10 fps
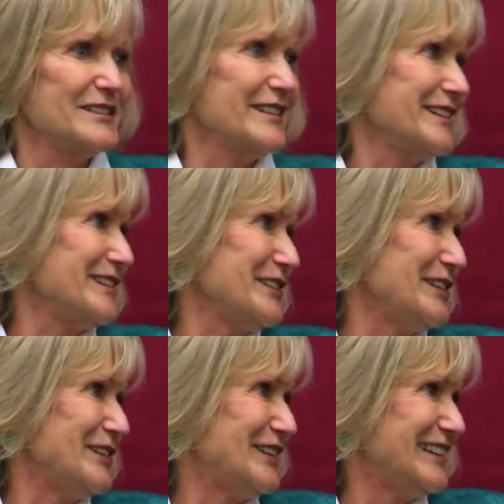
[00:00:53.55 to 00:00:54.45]
lane,
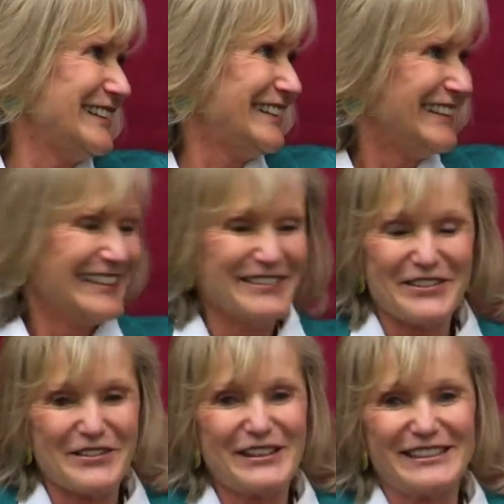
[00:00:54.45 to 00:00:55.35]

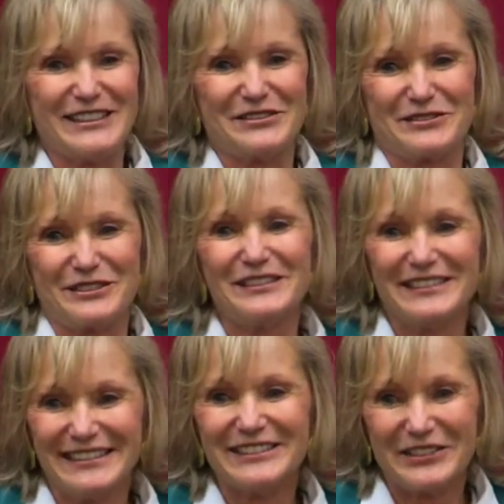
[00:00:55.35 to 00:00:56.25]
We're really different.
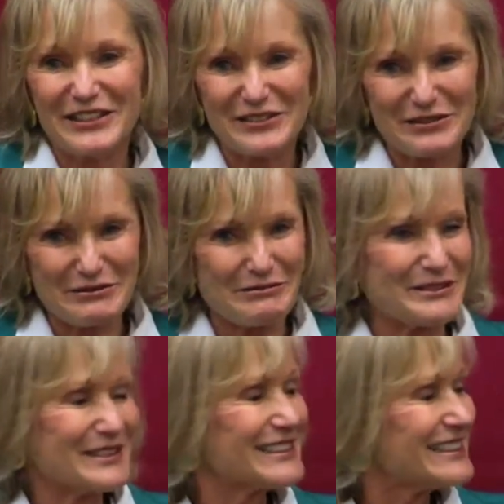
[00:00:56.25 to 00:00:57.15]
We have different
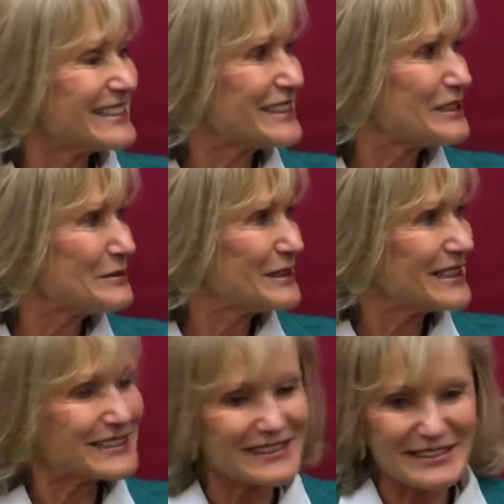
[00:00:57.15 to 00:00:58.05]
personalities, but
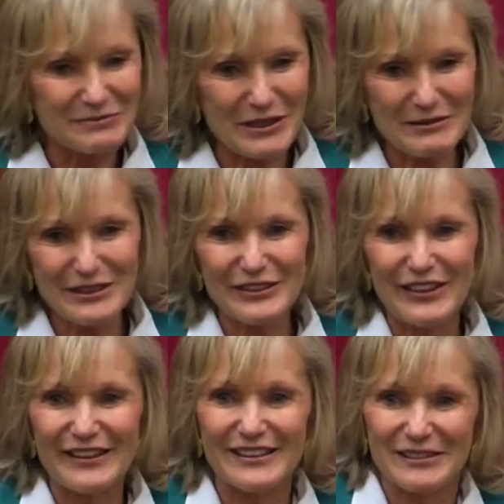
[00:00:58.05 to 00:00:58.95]
that's probably a good
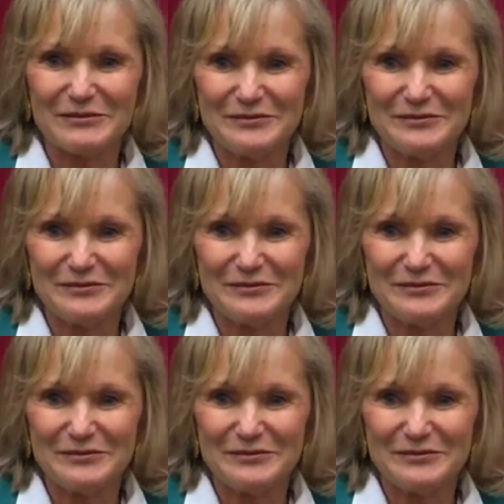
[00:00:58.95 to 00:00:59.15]
thing.